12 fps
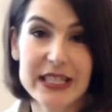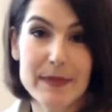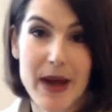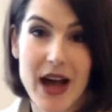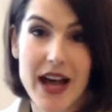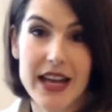
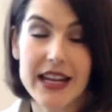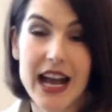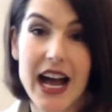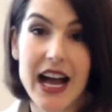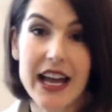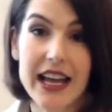spot,
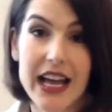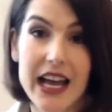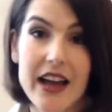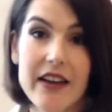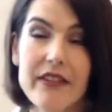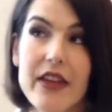I
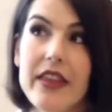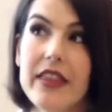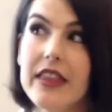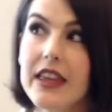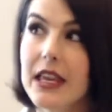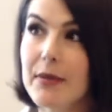have
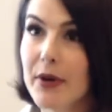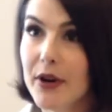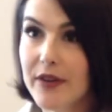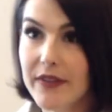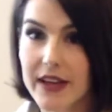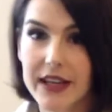the
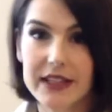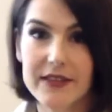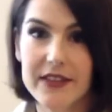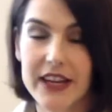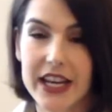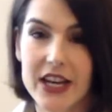perfect
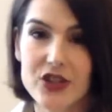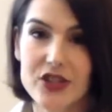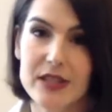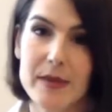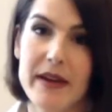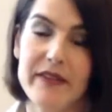vacation
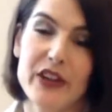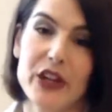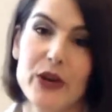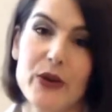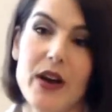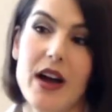spot for
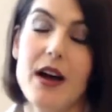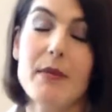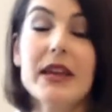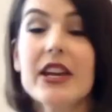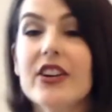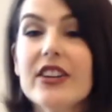you. Um,
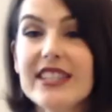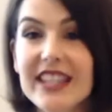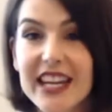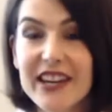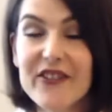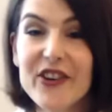here in
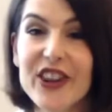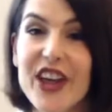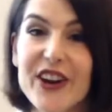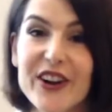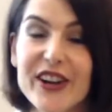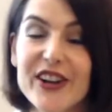sunny Fort
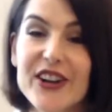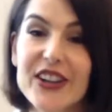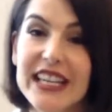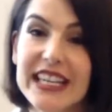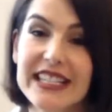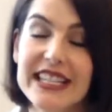Lauderdale
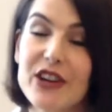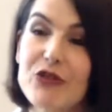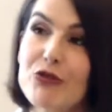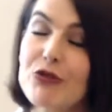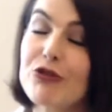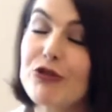is a
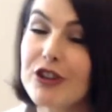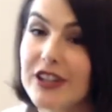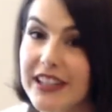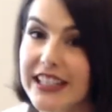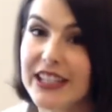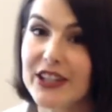
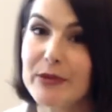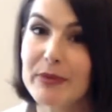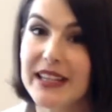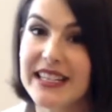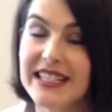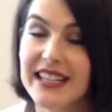really good
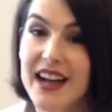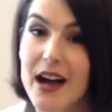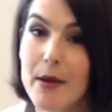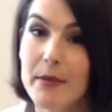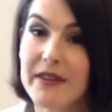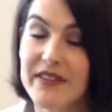place to
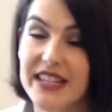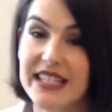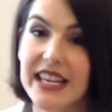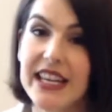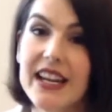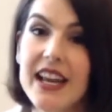come and
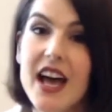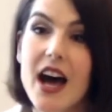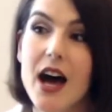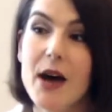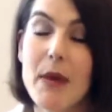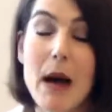visit.
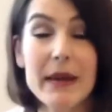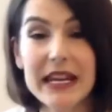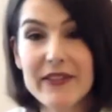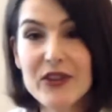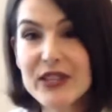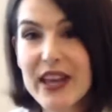Um, I'm going to
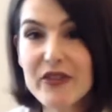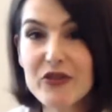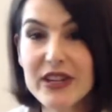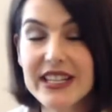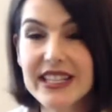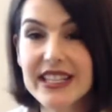give you seven
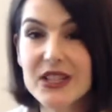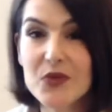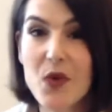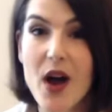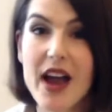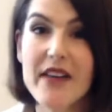reasons
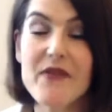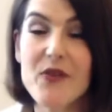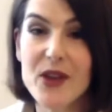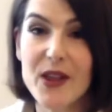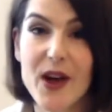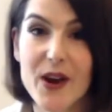why
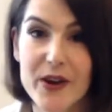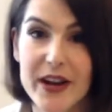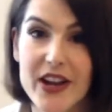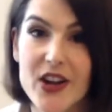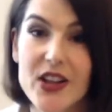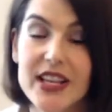Fort
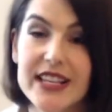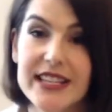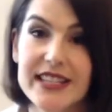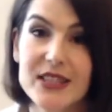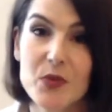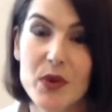Lauderdale
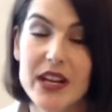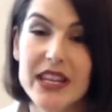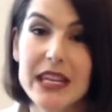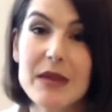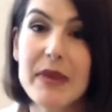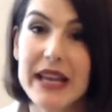is one of
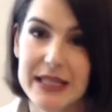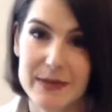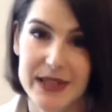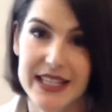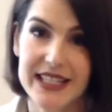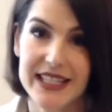the best
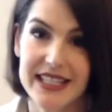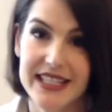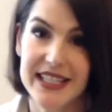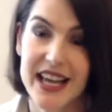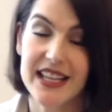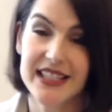
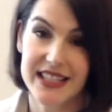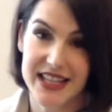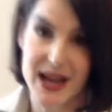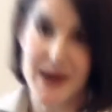places to come.